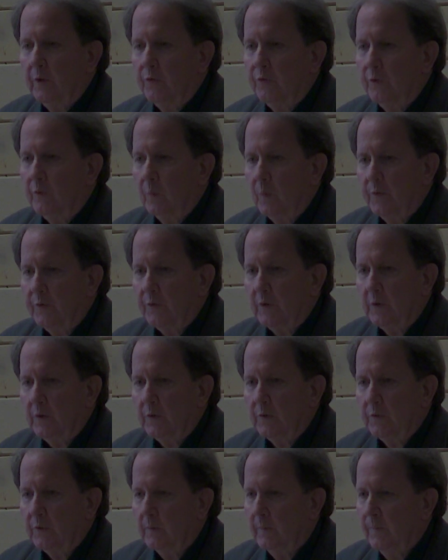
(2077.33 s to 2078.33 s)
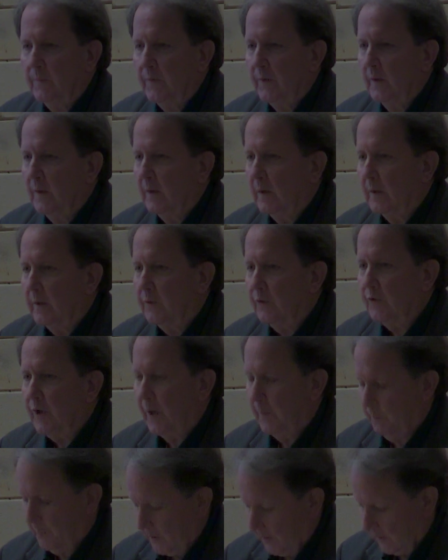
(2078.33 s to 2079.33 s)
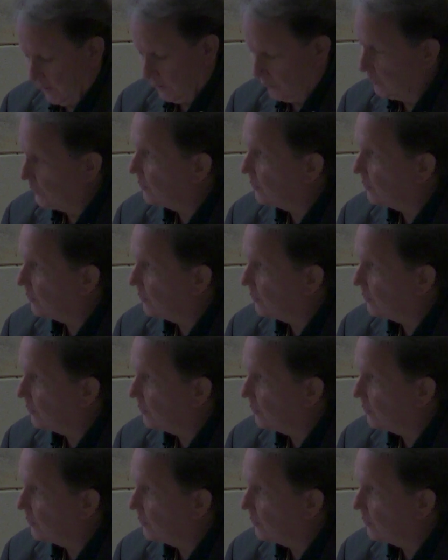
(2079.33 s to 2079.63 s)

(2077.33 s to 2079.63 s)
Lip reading: and whiskeys and champagnes